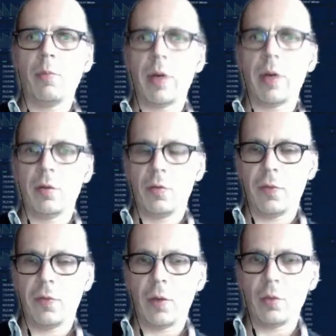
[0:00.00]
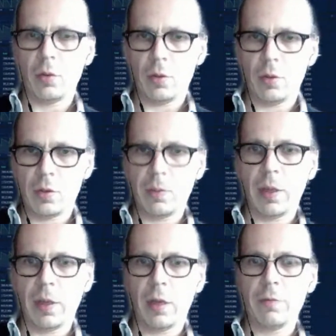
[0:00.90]
part of our token
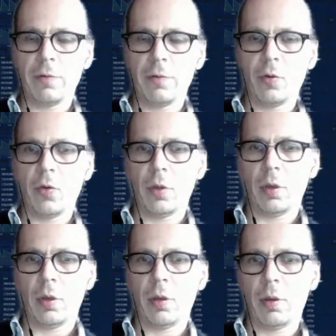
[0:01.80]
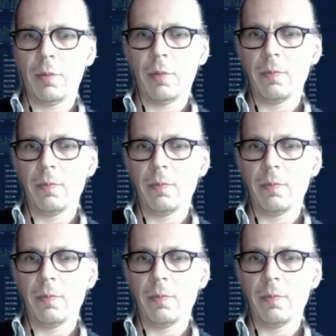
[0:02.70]
supply for the